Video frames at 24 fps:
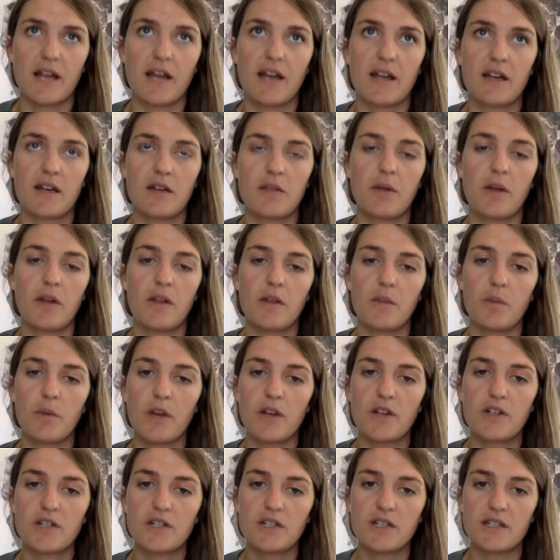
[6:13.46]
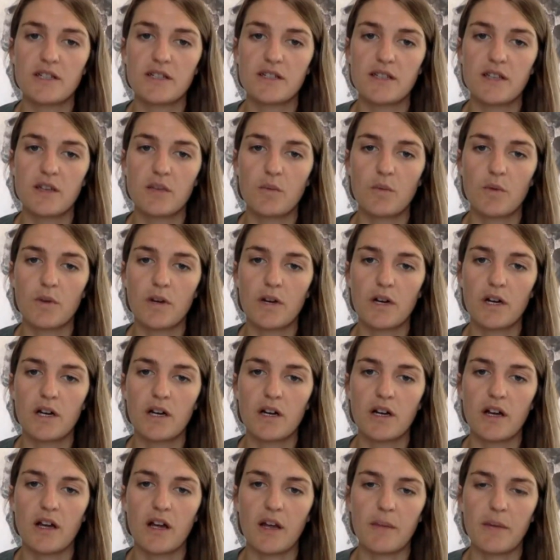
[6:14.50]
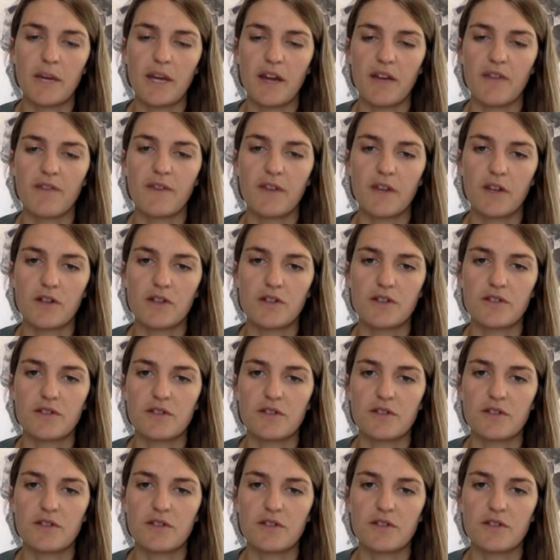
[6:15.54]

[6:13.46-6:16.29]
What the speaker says: about the project as they were. I mean, I figured students